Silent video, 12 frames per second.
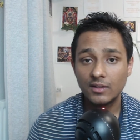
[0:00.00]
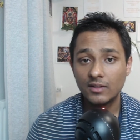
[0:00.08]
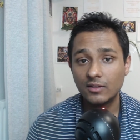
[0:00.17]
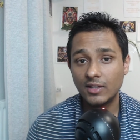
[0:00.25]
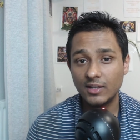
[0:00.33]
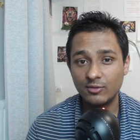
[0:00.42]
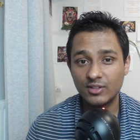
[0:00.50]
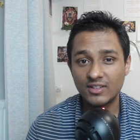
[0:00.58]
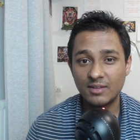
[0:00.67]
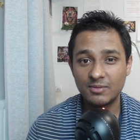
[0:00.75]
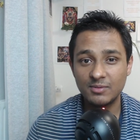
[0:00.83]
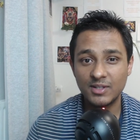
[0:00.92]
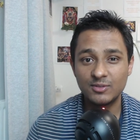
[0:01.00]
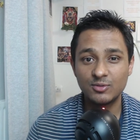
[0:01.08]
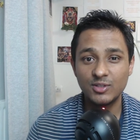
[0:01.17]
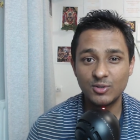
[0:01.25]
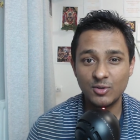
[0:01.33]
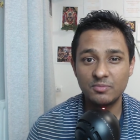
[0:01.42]
Anyways, coming back to the
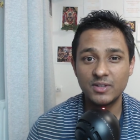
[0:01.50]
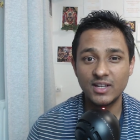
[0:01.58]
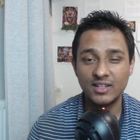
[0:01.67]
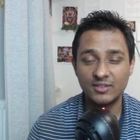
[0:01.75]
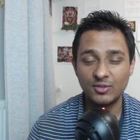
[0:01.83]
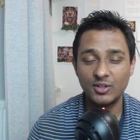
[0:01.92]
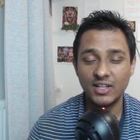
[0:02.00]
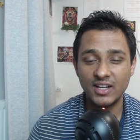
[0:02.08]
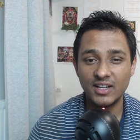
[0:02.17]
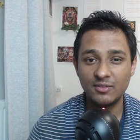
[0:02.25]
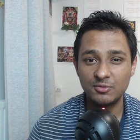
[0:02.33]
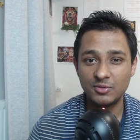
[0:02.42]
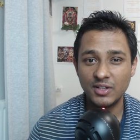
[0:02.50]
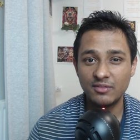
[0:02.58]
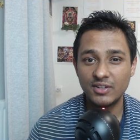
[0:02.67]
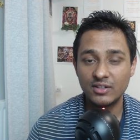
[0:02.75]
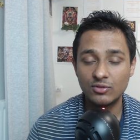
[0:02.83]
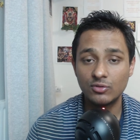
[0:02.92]
topic, I sorry I love to
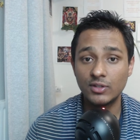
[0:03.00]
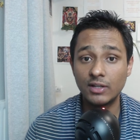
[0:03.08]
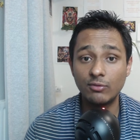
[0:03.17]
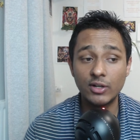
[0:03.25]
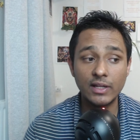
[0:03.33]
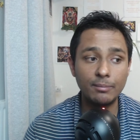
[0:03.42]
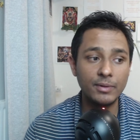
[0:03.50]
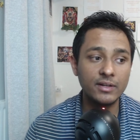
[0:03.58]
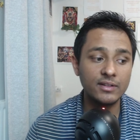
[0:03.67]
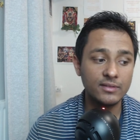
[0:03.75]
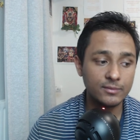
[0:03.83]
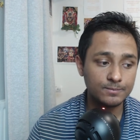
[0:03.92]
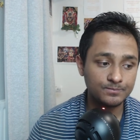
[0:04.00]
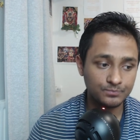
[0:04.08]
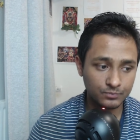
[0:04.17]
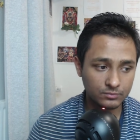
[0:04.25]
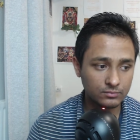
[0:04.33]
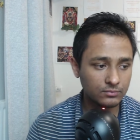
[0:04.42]
deviate. So then what happened is
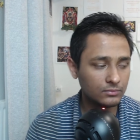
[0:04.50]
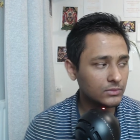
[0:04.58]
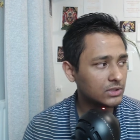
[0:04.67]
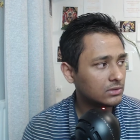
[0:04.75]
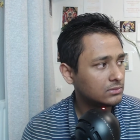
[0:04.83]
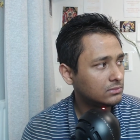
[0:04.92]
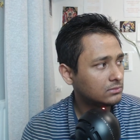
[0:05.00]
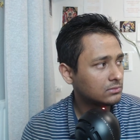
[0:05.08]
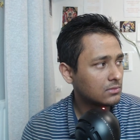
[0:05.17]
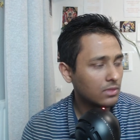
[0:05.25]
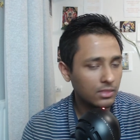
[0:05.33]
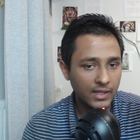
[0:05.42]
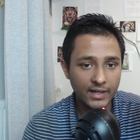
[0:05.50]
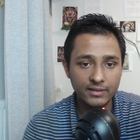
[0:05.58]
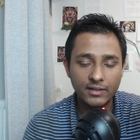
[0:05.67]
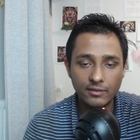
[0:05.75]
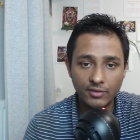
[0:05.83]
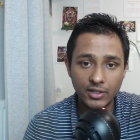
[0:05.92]
they
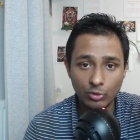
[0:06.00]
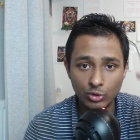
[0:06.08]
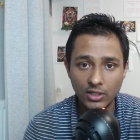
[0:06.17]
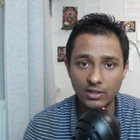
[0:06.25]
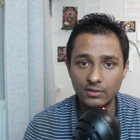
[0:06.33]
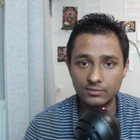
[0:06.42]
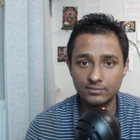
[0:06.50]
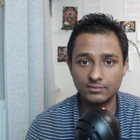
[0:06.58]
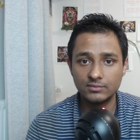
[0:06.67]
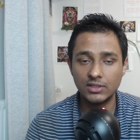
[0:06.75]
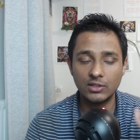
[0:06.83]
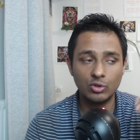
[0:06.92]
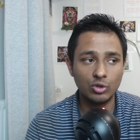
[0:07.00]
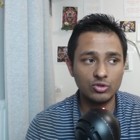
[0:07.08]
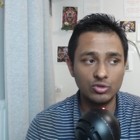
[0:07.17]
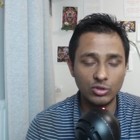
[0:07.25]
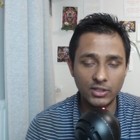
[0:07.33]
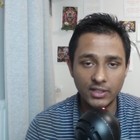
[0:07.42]
entered Vaikuntha, they crossed
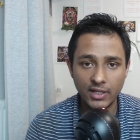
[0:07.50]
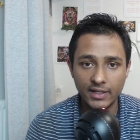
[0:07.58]
all the nine